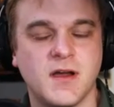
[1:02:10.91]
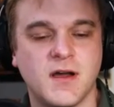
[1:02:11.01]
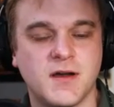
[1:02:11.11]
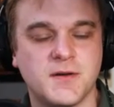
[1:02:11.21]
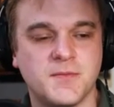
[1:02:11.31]

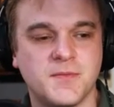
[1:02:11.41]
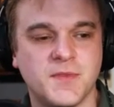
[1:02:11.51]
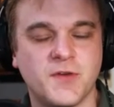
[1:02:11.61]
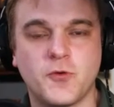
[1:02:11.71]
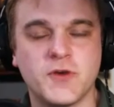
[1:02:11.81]
um, there
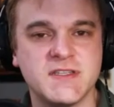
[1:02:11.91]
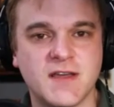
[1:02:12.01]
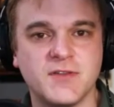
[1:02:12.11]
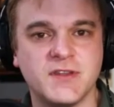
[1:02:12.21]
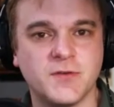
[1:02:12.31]
are
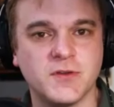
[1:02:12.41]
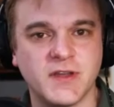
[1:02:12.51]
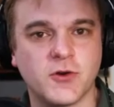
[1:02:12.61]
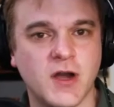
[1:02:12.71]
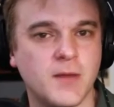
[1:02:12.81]
47 different
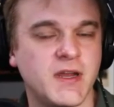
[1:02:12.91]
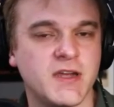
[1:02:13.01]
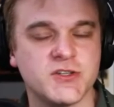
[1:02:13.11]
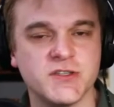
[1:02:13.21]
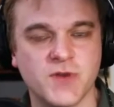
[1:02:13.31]
legal
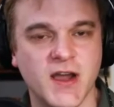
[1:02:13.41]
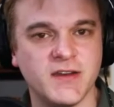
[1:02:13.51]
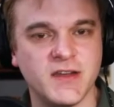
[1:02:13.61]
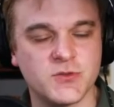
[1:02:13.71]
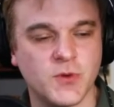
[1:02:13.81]
combinations right
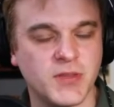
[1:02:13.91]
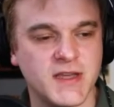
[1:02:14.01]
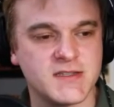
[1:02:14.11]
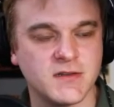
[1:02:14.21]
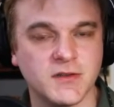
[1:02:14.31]
and each one
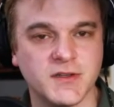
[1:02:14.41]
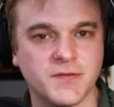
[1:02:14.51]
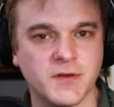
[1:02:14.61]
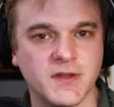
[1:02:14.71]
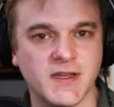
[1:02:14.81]
plays a little
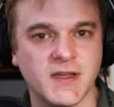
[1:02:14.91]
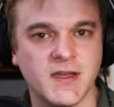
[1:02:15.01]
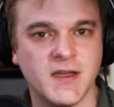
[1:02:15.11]
differently